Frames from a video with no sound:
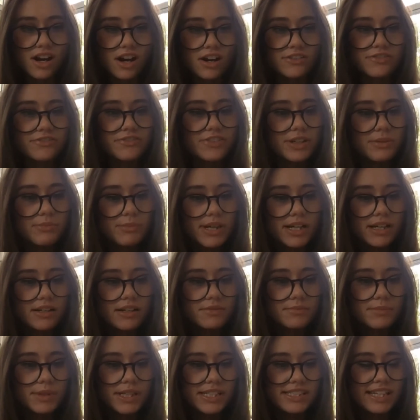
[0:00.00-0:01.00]
are
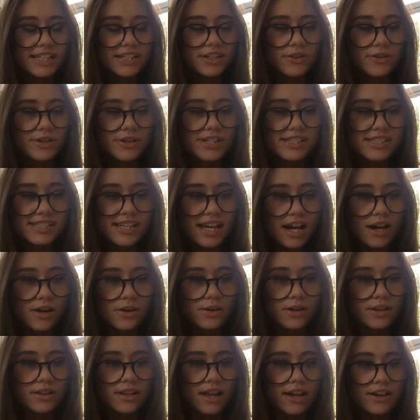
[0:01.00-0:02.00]
female? Because I noticed
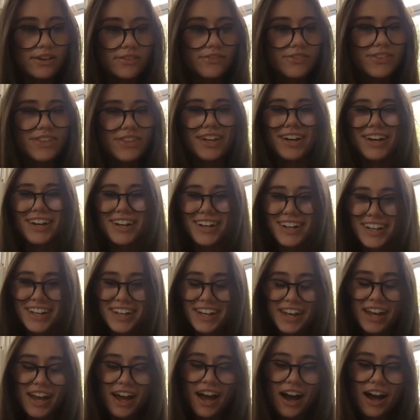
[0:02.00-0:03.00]
how a lot of the
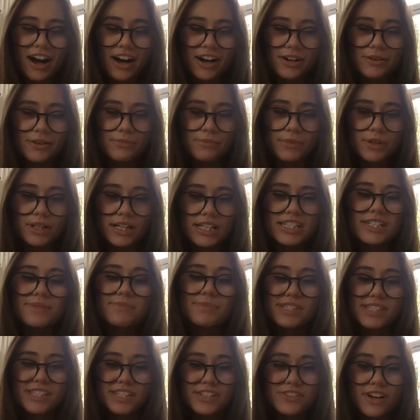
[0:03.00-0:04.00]

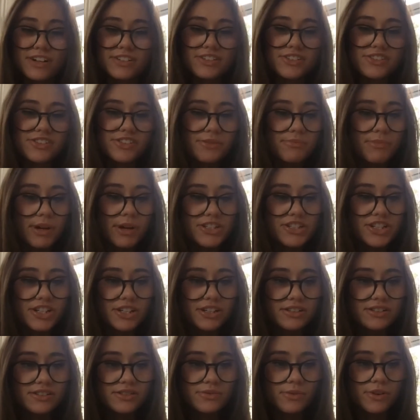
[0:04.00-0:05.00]
intimacy directors you
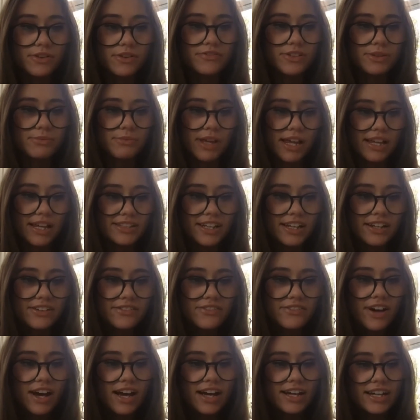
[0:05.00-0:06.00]
mentioned were female
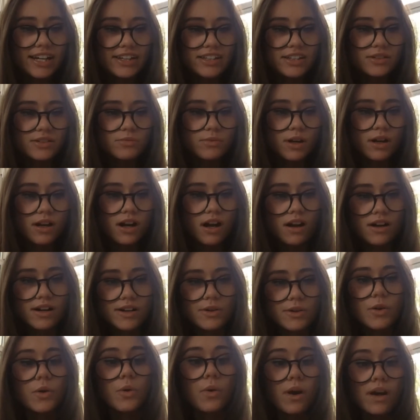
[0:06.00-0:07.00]
identifying. And then what
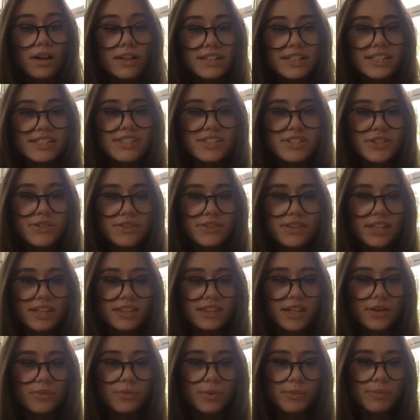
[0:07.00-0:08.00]
qualities do you think
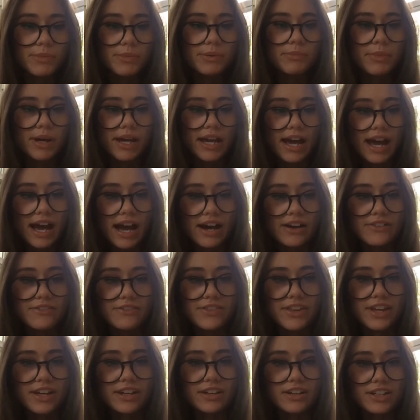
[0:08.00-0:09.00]
that women might have
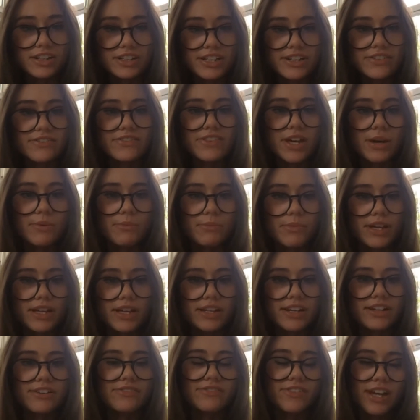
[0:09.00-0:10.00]
that could give them
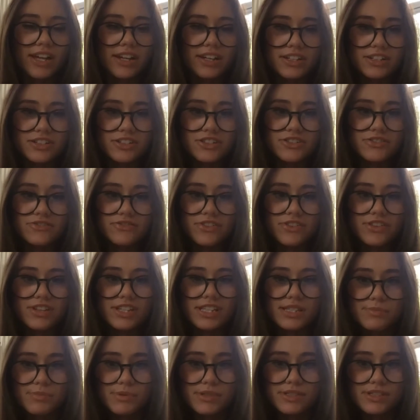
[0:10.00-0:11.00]
an advantage for
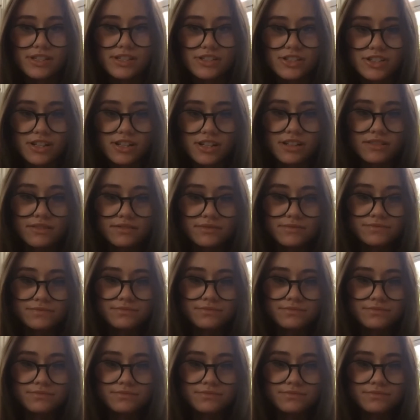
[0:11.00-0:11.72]
this position?